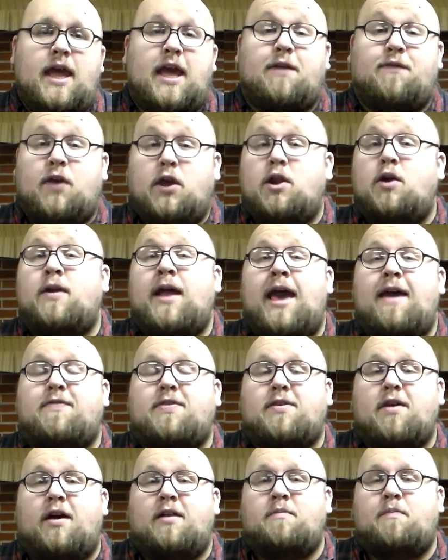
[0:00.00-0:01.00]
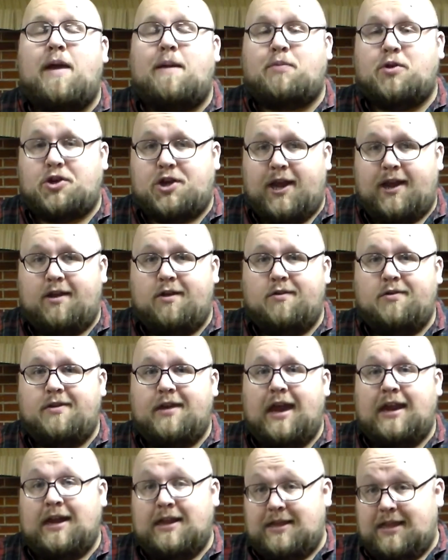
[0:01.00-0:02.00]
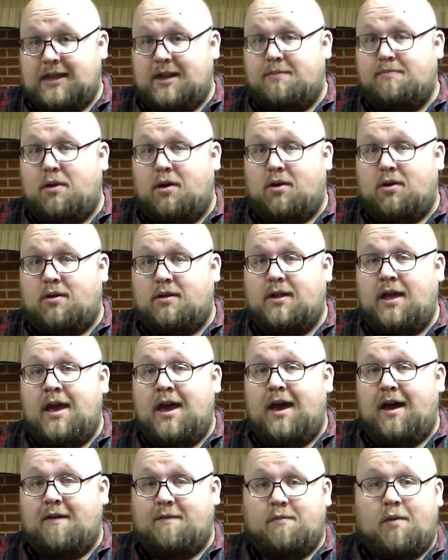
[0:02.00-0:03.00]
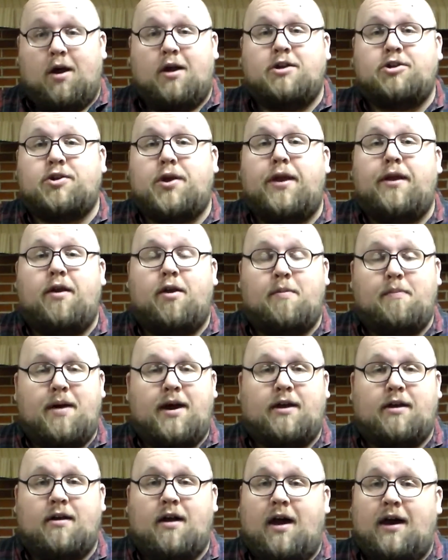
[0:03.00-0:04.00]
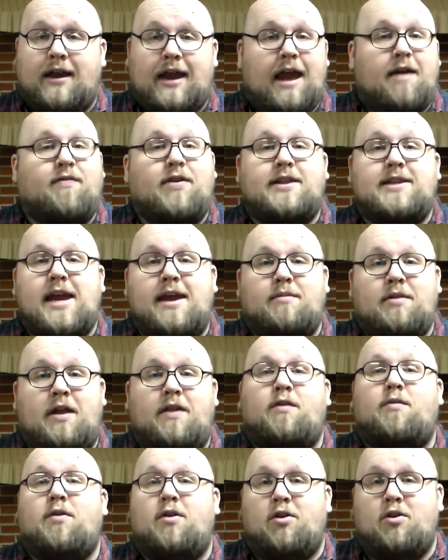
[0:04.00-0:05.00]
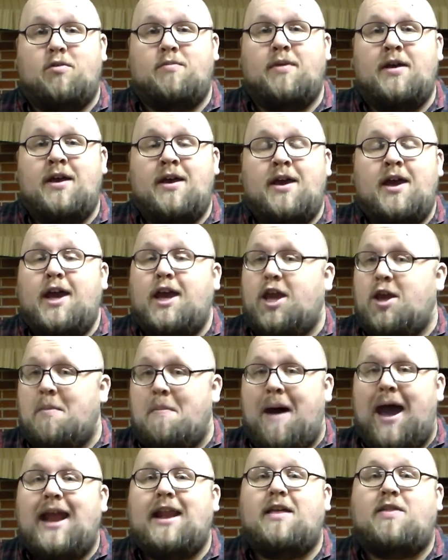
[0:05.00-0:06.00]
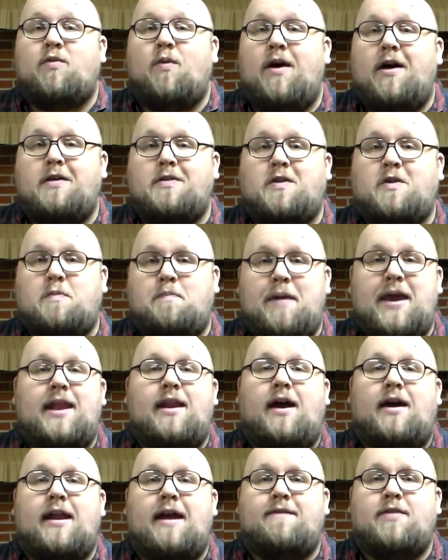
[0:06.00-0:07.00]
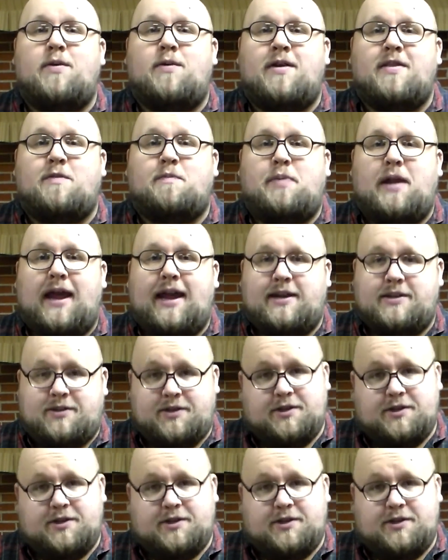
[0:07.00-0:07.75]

If you don't have salt and pepper shakers and a little bowl of margarine or butter on every table in the room, you might as well spit on everyone's plate